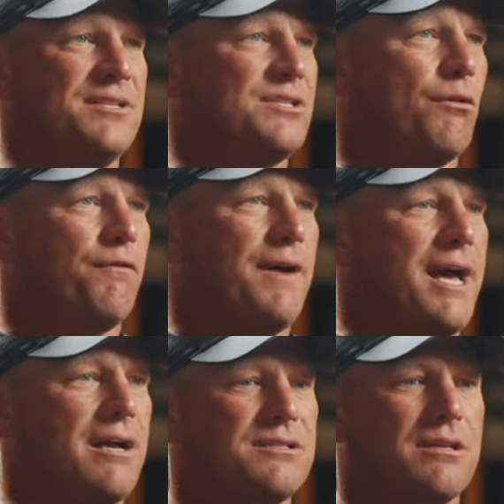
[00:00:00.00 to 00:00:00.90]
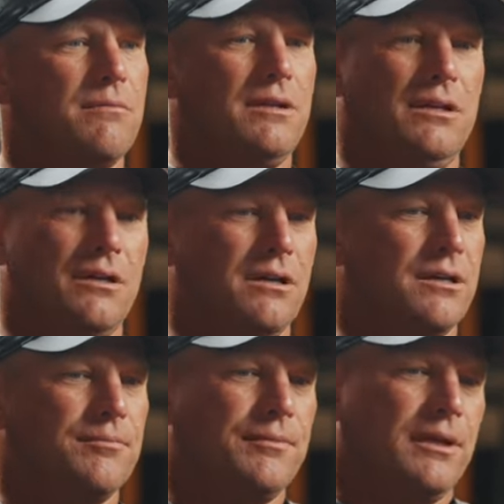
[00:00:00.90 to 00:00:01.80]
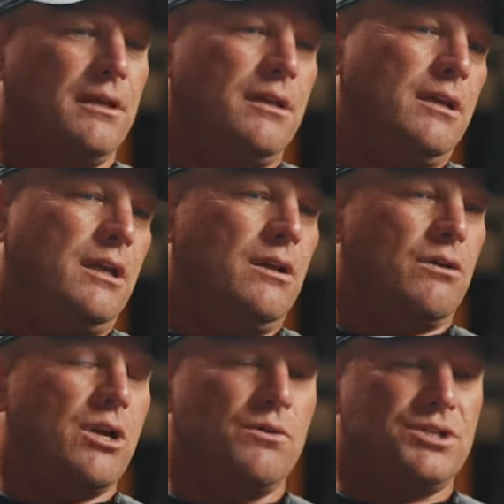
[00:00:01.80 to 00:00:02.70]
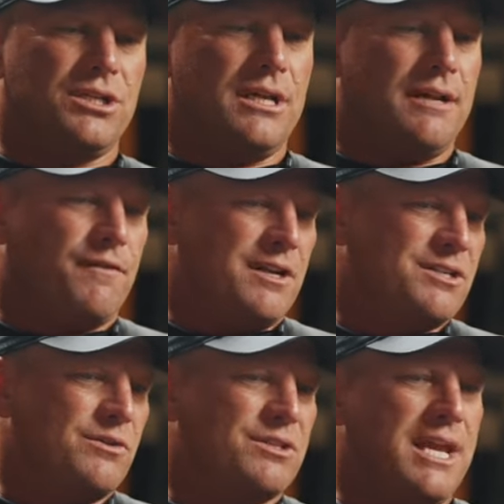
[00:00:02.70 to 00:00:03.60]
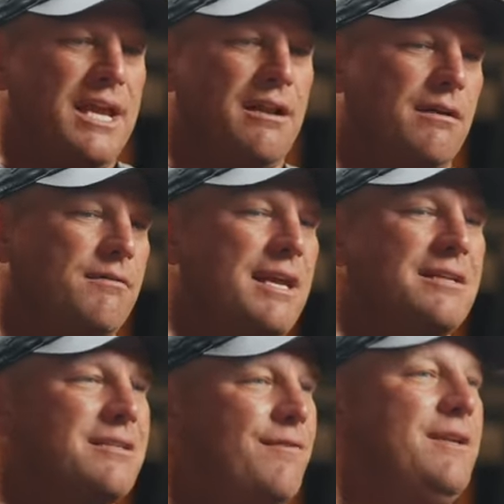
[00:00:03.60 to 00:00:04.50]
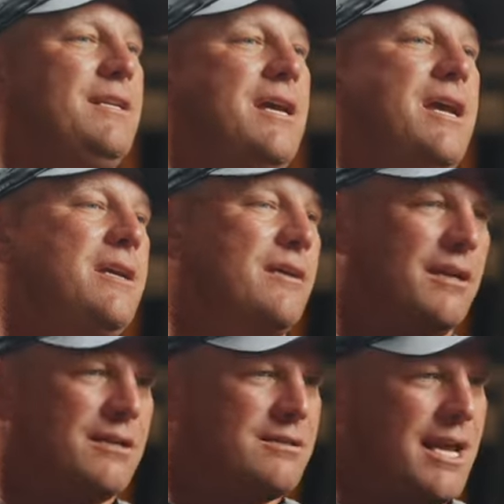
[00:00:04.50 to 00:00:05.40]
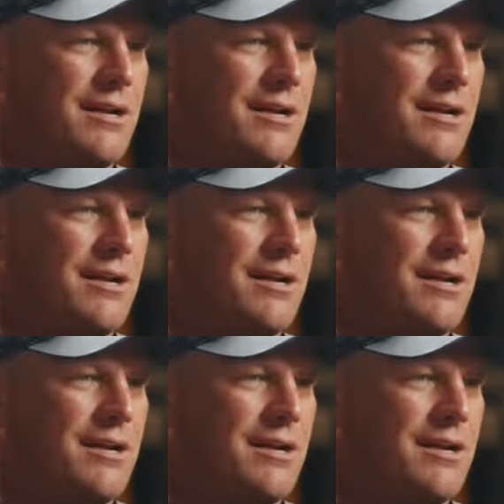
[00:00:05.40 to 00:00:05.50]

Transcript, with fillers: so fast. I mean, you're, you know, coaching at Fresno State on Thanksgiving Day against San